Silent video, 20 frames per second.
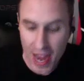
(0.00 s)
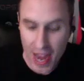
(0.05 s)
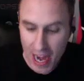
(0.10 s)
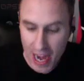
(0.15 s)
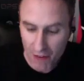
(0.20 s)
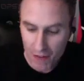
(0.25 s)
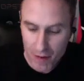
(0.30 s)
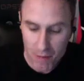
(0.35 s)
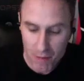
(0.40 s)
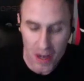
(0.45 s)

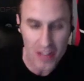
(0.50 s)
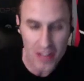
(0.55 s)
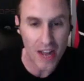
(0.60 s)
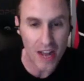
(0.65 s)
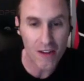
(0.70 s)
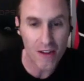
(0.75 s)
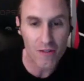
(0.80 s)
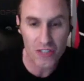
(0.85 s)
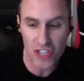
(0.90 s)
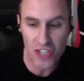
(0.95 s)
every month, how
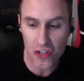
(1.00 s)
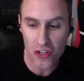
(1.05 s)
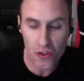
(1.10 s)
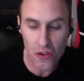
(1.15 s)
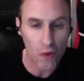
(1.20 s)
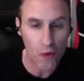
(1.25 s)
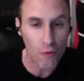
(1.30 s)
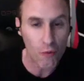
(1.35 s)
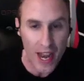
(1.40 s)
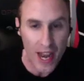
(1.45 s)
he was going to do
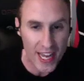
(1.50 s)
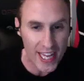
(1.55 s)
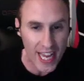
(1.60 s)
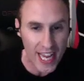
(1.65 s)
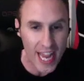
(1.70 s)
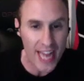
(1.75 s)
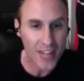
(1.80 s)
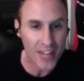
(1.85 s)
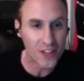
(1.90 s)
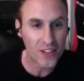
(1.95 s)
the wedding
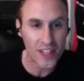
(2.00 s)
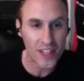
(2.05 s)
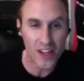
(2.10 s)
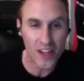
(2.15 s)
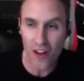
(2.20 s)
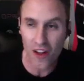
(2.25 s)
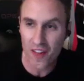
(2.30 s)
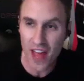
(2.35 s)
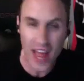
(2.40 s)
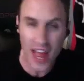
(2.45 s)
angle and
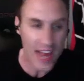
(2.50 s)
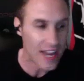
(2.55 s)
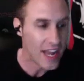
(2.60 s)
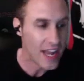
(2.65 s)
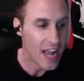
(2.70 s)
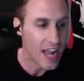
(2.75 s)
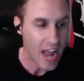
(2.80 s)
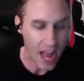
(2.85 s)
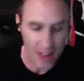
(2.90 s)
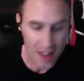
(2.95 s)
all that.
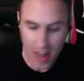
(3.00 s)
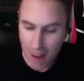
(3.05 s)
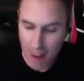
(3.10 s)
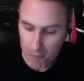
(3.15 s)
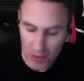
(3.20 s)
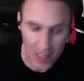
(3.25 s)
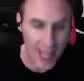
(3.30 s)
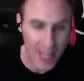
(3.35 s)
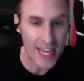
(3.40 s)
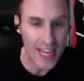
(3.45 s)
And that
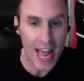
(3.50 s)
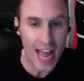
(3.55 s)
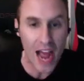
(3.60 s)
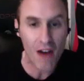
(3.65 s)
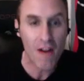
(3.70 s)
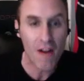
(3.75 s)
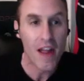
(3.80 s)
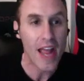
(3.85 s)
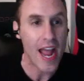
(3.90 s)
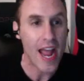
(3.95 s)
played
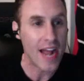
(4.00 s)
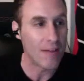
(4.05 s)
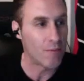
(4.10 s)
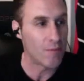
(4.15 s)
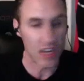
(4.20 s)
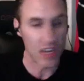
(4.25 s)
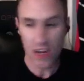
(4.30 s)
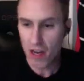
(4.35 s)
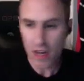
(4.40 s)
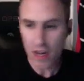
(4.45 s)
out.
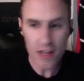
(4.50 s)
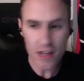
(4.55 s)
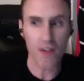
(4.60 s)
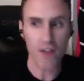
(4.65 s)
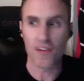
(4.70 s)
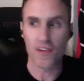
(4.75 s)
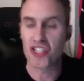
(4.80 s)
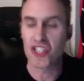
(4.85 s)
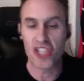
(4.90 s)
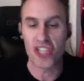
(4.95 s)
But
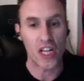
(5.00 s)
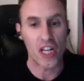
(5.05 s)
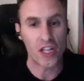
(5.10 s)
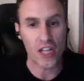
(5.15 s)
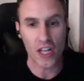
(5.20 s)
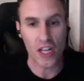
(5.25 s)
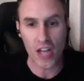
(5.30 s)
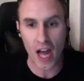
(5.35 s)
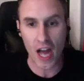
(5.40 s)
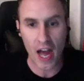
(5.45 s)
never seen
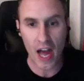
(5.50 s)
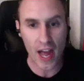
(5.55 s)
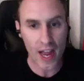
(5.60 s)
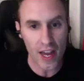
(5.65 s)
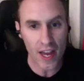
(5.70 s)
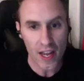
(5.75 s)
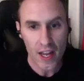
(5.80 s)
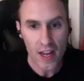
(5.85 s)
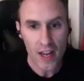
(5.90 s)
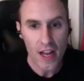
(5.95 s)
the
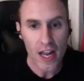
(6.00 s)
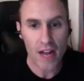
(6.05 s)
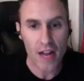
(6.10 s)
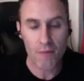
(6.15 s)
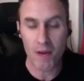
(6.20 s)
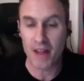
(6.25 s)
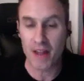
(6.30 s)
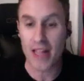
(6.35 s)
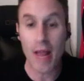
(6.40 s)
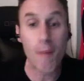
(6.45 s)
guy,
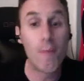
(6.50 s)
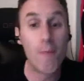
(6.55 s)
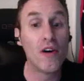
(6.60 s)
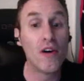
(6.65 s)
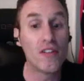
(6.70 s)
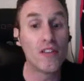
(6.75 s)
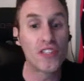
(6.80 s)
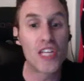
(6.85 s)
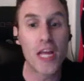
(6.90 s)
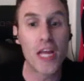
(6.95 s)
but they
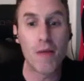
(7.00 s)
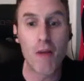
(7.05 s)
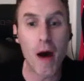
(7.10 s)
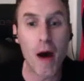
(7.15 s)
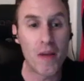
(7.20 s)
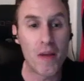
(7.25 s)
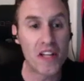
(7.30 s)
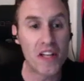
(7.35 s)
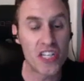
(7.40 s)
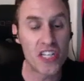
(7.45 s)
built him
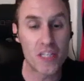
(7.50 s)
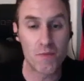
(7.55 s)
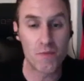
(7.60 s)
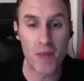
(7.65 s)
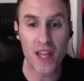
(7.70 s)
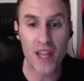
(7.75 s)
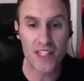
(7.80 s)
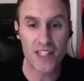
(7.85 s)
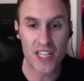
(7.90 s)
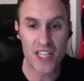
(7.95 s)
up as this
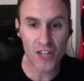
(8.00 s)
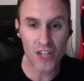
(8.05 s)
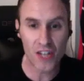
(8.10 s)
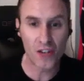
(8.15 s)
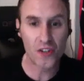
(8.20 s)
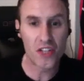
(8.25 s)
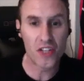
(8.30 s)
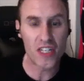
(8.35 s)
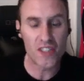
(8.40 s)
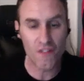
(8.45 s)
big deal
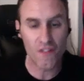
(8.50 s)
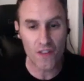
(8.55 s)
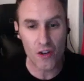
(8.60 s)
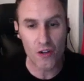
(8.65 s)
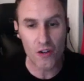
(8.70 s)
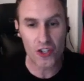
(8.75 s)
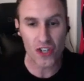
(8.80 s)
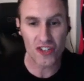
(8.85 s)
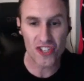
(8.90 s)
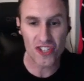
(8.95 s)
and this
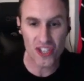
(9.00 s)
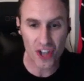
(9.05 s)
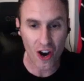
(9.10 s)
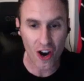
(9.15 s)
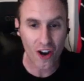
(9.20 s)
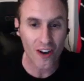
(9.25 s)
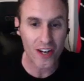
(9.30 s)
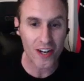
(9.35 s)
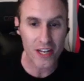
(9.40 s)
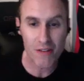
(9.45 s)
future
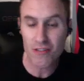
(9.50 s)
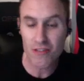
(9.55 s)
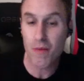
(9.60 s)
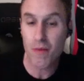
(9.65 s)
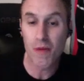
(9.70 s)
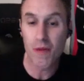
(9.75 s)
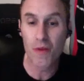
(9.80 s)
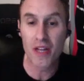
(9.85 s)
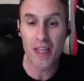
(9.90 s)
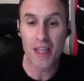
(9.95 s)
star, and he was going
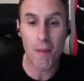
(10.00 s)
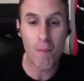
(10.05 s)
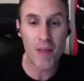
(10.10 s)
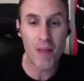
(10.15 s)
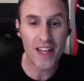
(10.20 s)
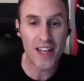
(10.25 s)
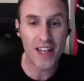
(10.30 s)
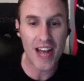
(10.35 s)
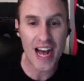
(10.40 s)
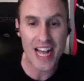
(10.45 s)
to be one of the
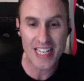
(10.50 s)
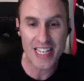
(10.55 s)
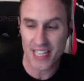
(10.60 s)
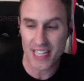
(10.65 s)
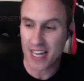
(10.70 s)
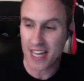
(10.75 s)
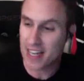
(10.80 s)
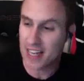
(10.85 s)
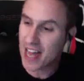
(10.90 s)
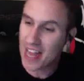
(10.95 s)
big guys in
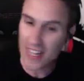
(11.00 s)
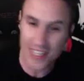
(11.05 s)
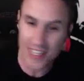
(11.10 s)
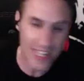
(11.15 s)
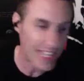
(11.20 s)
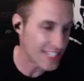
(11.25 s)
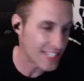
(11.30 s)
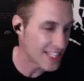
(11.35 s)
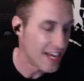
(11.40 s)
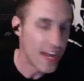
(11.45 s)
the
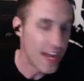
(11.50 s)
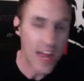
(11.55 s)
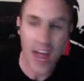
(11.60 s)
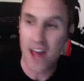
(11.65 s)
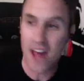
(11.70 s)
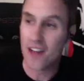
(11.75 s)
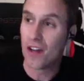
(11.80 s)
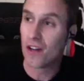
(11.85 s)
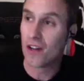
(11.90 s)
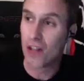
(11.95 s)
90s.
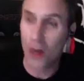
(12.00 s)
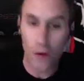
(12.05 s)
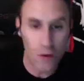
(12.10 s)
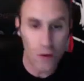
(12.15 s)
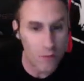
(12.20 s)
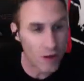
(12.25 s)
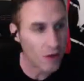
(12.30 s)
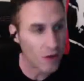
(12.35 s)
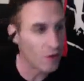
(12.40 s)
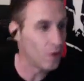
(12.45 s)
And then lo and
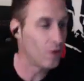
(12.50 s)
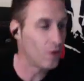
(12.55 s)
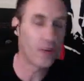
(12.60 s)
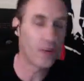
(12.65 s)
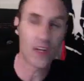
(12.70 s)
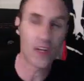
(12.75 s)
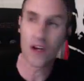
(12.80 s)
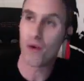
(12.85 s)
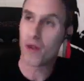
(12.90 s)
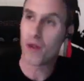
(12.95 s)
behold,
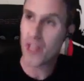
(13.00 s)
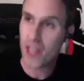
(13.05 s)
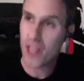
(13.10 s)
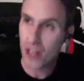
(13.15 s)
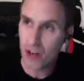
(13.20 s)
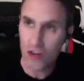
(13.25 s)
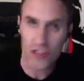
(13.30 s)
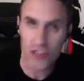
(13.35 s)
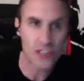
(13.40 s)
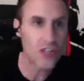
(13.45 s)
you know, a
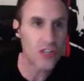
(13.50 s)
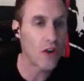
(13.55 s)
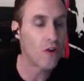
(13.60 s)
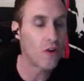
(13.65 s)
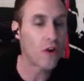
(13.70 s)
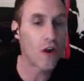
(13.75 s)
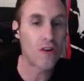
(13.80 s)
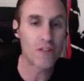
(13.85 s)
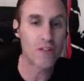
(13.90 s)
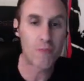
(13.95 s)
year or so
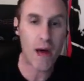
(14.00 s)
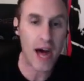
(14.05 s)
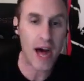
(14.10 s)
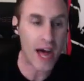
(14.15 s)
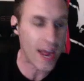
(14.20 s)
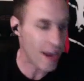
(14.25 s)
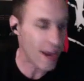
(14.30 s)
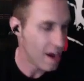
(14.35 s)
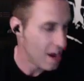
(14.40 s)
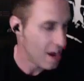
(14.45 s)
goes
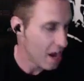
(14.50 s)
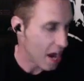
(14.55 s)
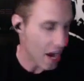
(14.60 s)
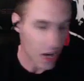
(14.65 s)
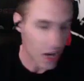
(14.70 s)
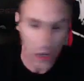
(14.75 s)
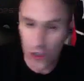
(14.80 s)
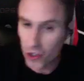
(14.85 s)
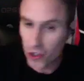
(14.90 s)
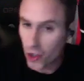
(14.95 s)
by
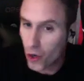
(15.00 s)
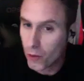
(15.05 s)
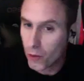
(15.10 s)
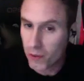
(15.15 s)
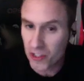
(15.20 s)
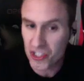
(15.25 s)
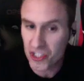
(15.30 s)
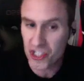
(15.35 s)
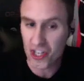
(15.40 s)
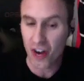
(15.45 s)
and
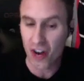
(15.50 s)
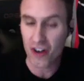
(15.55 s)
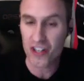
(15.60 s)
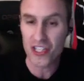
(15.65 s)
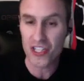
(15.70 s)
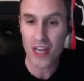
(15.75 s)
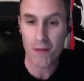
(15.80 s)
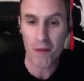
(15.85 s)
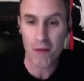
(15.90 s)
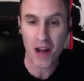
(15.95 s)
Global starts
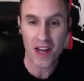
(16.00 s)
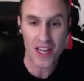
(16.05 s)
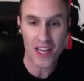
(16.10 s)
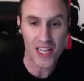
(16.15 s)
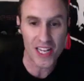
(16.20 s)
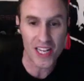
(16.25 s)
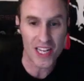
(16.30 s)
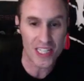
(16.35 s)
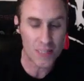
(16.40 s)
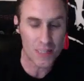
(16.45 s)
up on
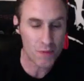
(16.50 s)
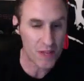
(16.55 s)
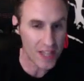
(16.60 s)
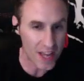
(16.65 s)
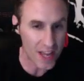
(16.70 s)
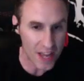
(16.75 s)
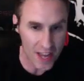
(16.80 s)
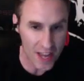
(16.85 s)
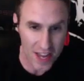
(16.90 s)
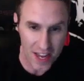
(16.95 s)

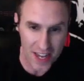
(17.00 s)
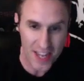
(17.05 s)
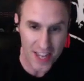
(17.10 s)
ESPN,